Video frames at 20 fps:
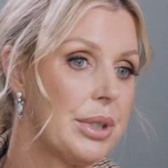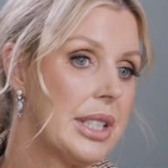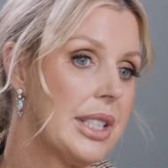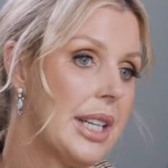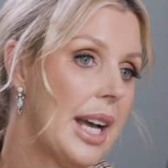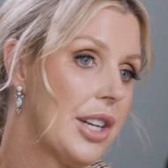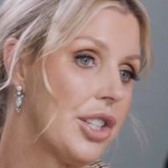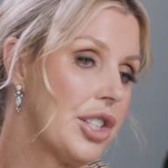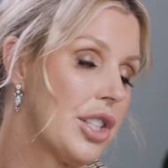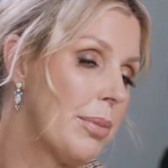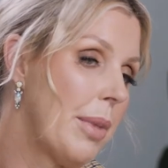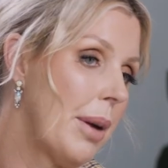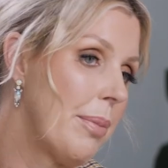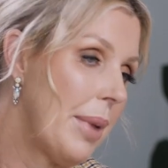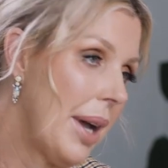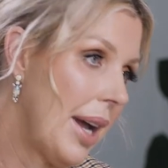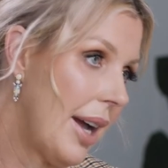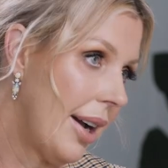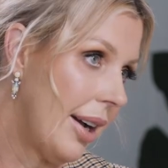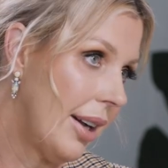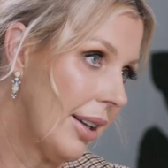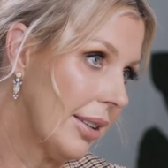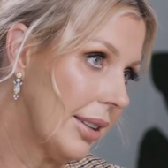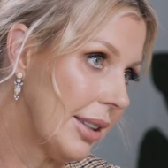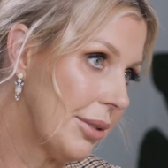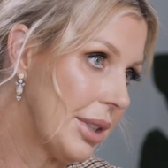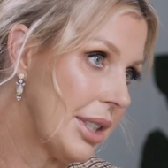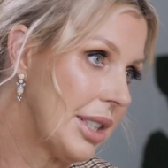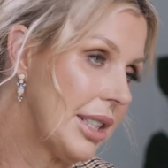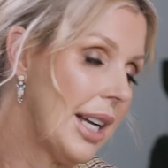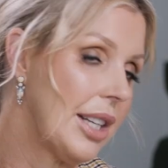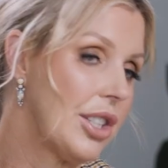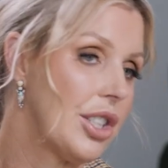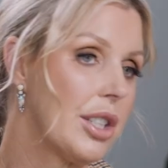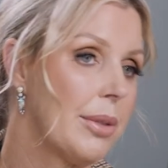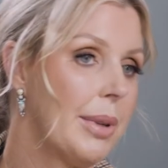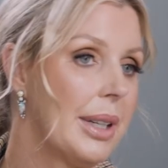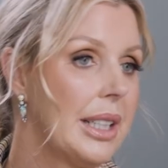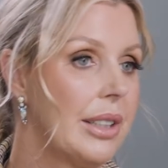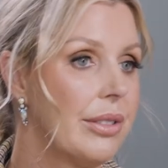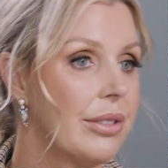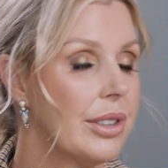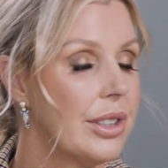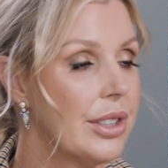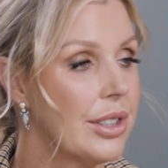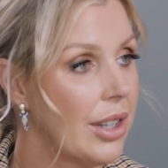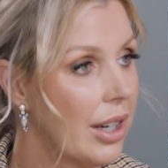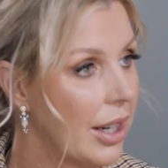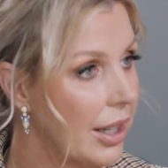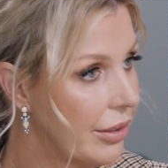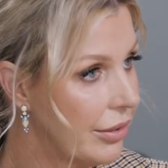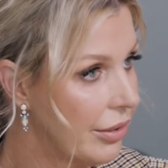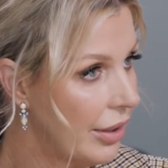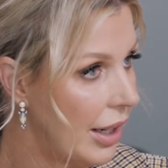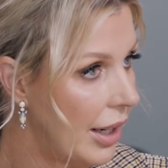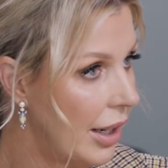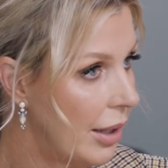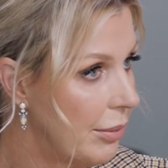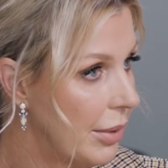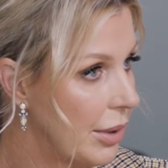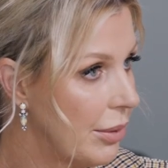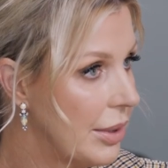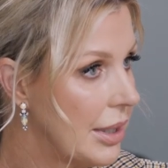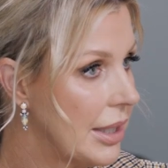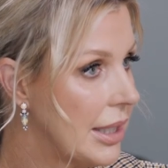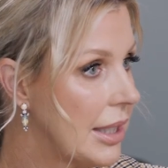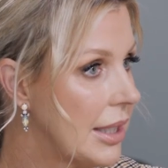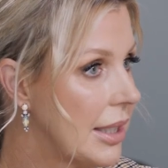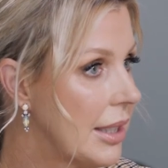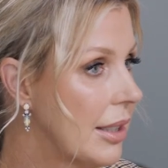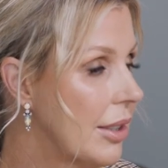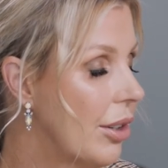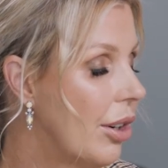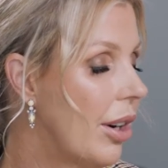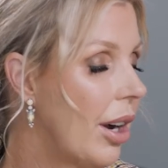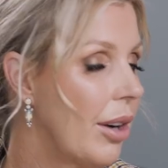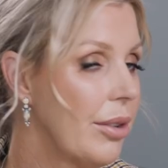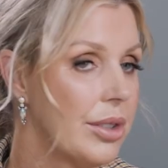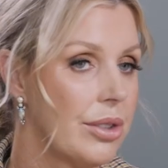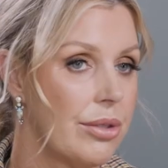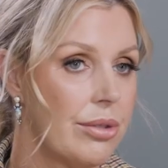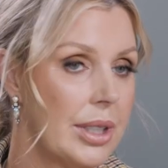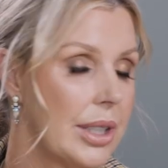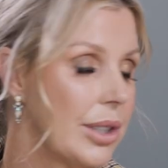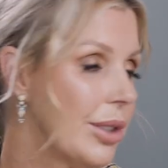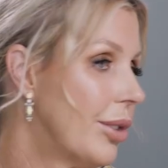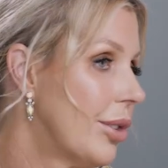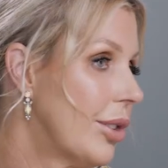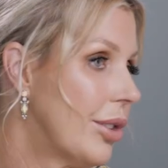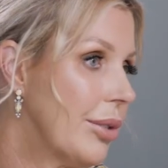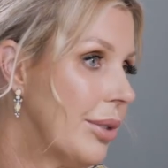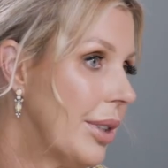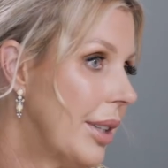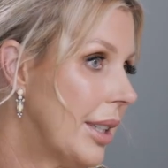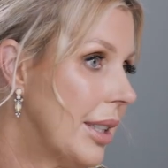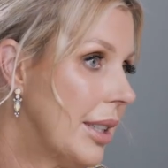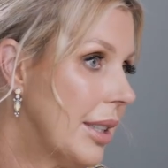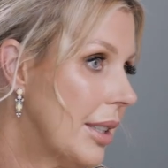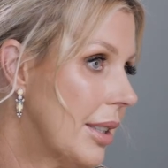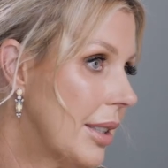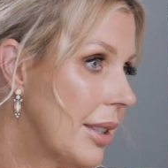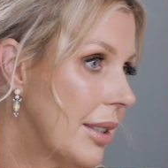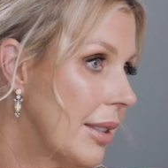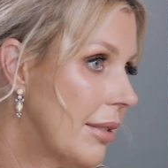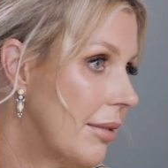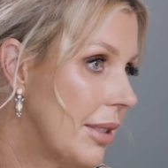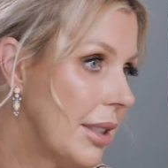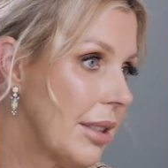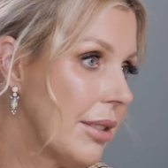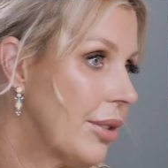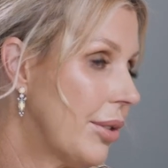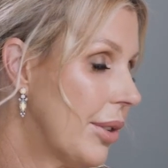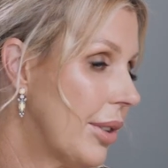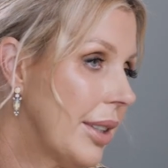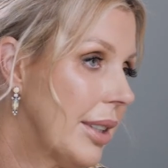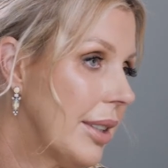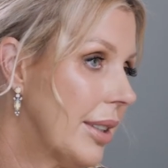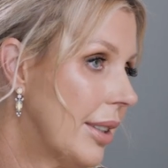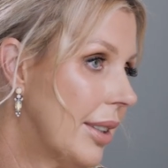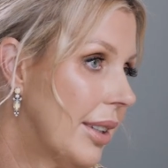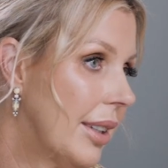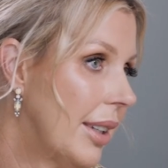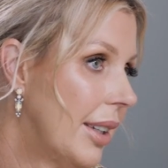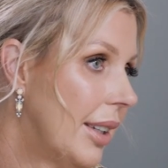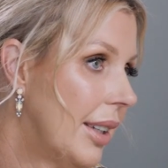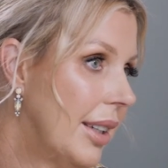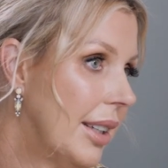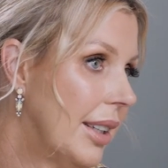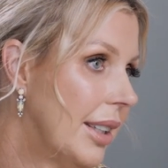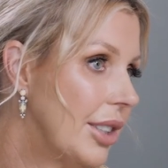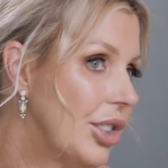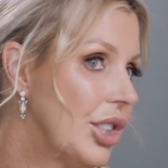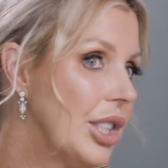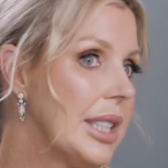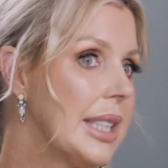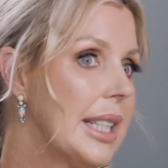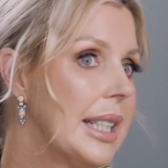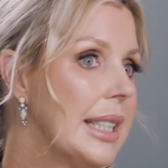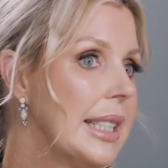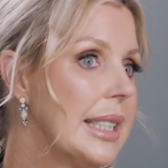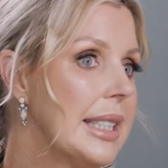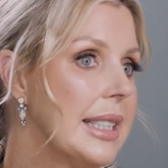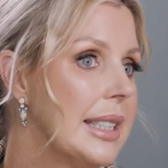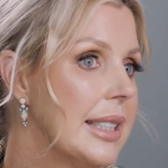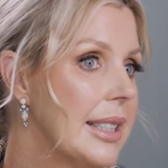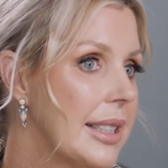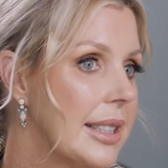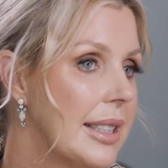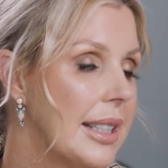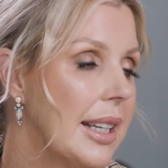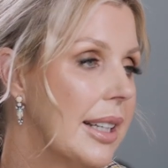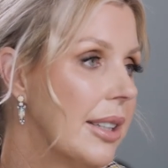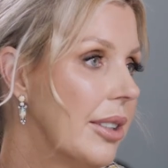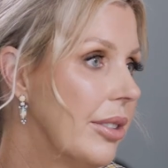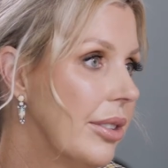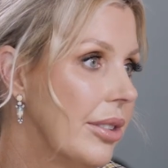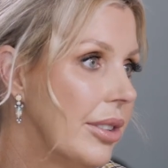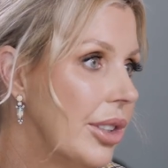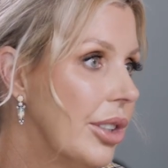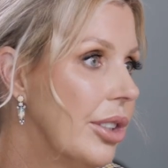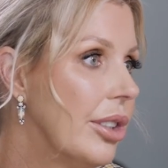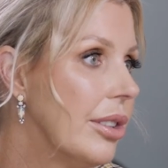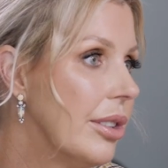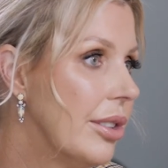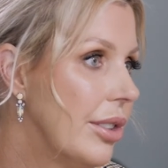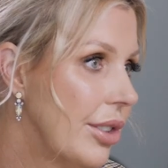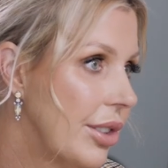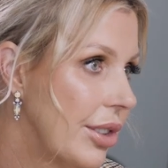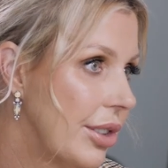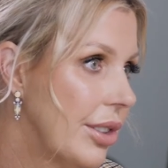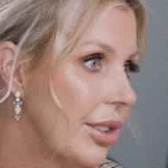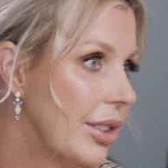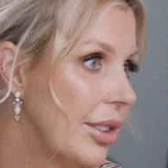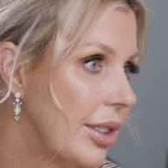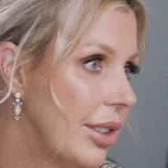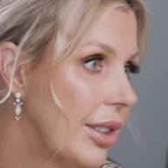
attached to my bowel, it was attached to my liver and diaphragm. I was riddled with it. She said, this is, huge.